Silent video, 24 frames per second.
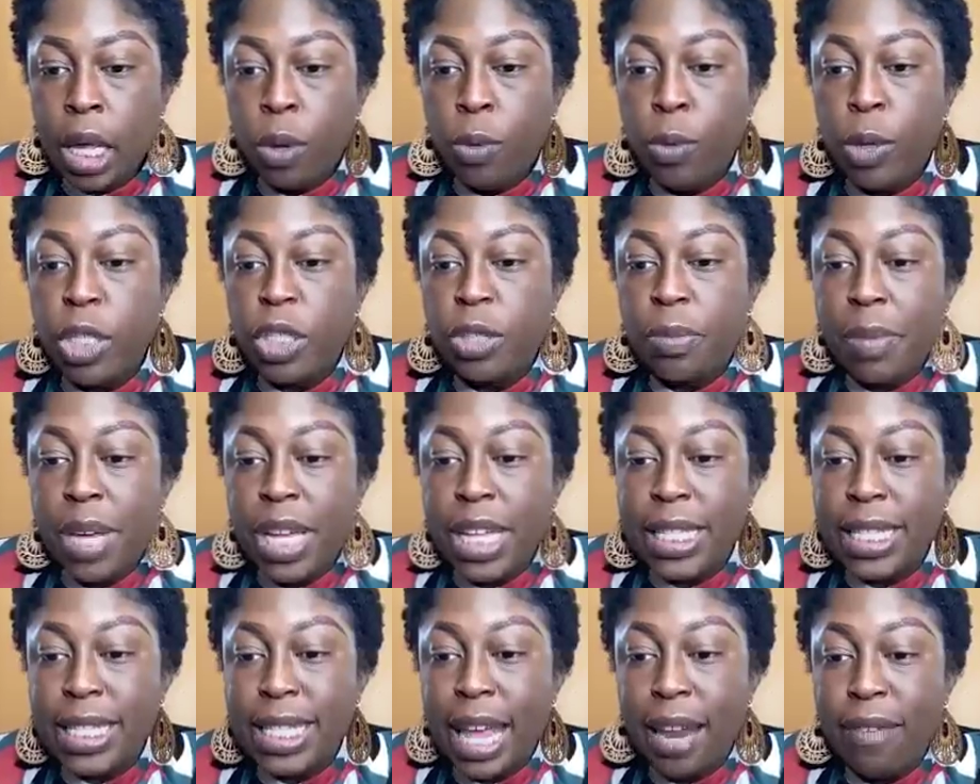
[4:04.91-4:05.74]
which
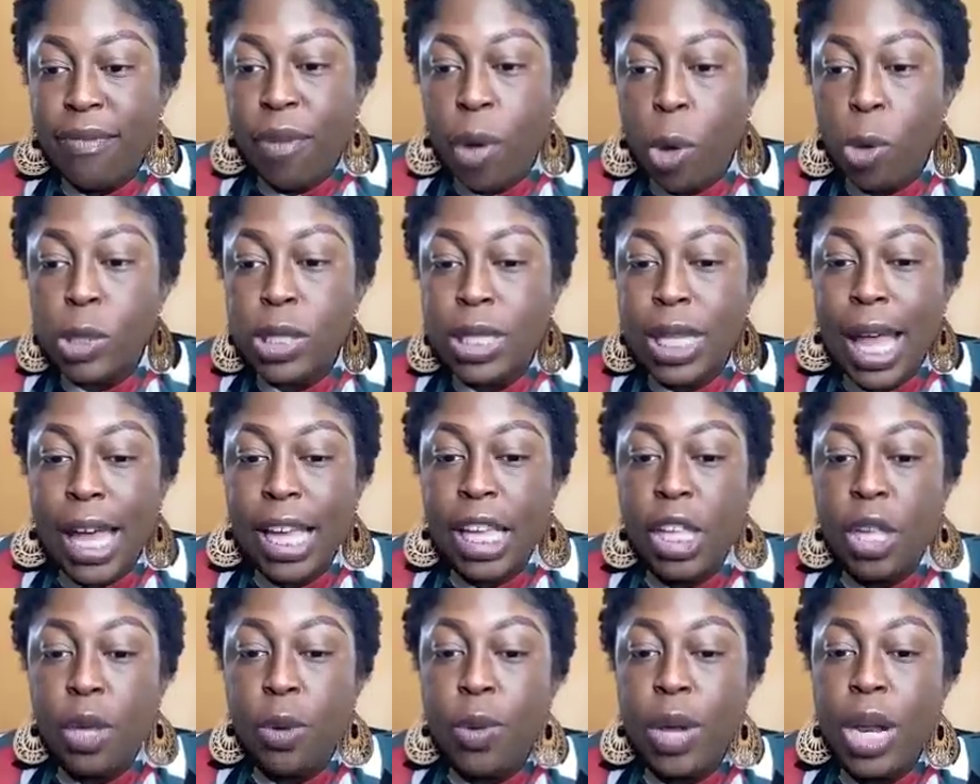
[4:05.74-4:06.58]
means that folks
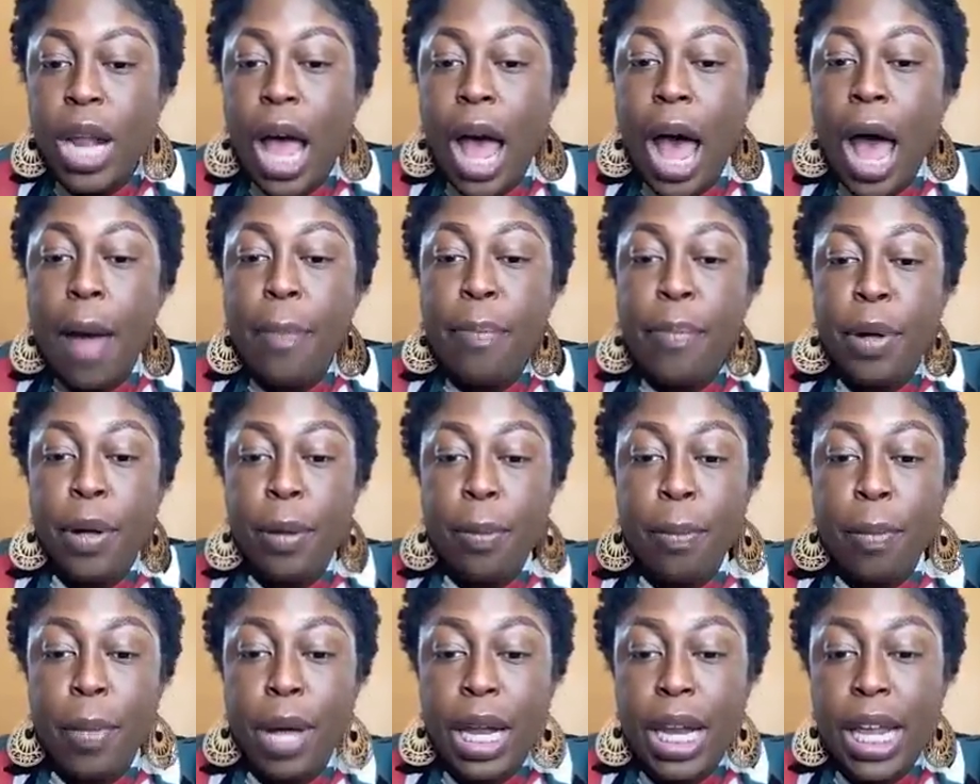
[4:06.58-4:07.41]
like you and I put
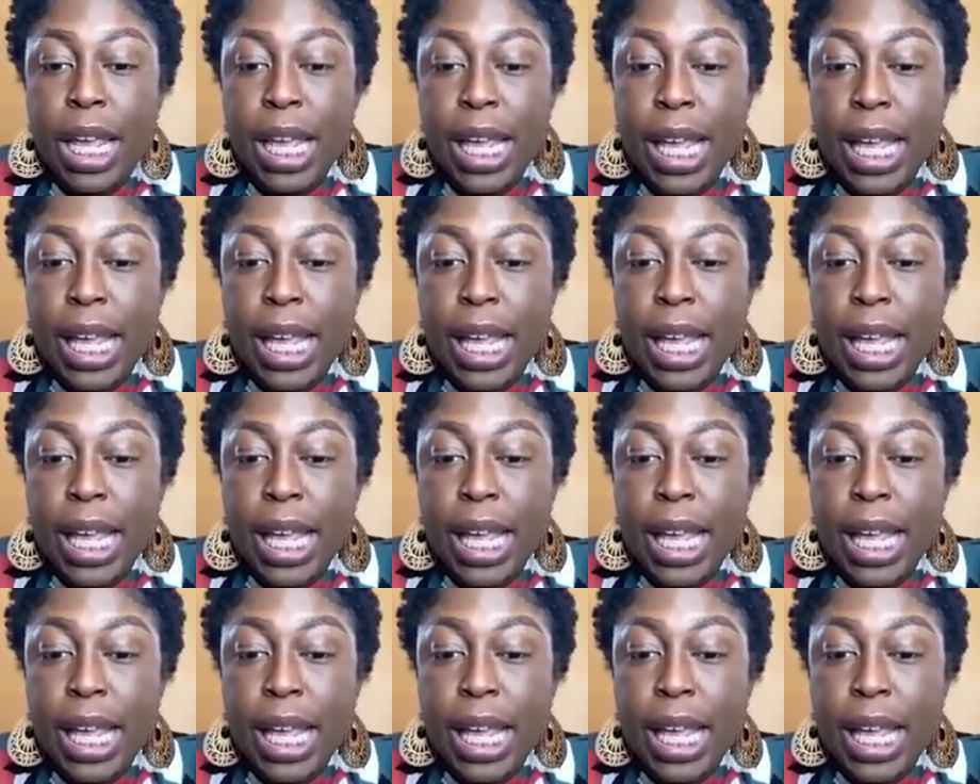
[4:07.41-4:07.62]
money